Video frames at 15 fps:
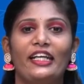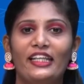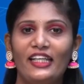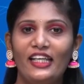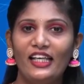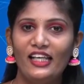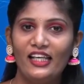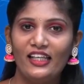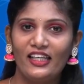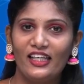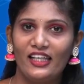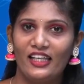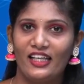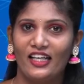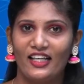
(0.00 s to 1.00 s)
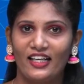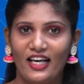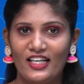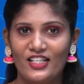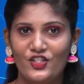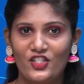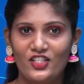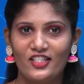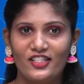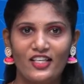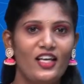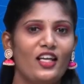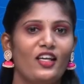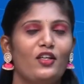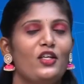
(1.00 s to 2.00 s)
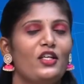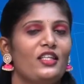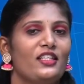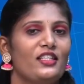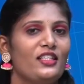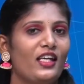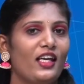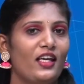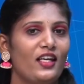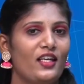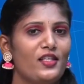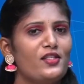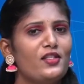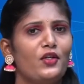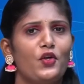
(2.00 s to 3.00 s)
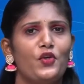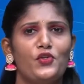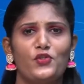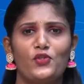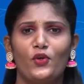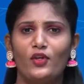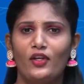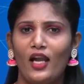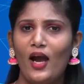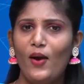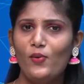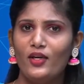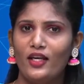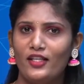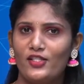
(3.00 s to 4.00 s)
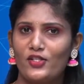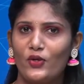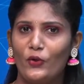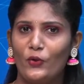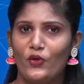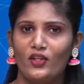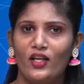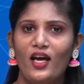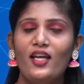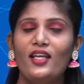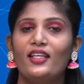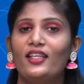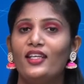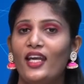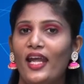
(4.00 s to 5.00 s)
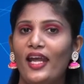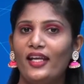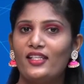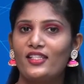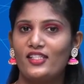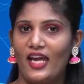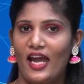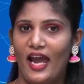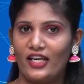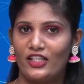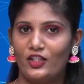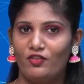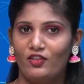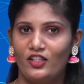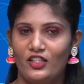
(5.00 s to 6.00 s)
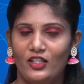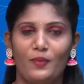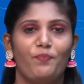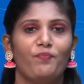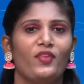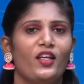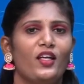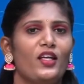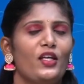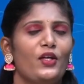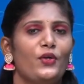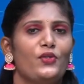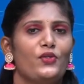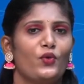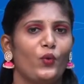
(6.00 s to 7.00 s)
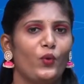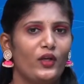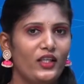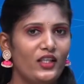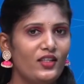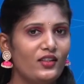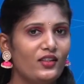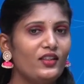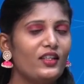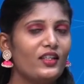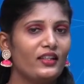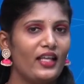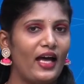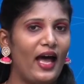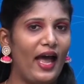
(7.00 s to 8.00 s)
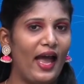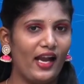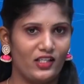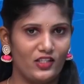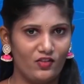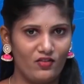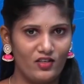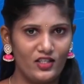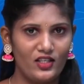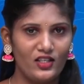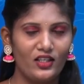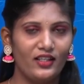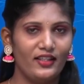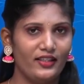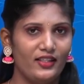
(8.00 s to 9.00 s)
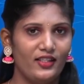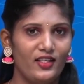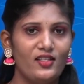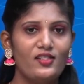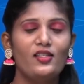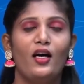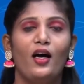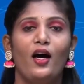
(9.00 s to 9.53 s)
gilli, right children? Yes. So now let's go to the next activity. So here the activity is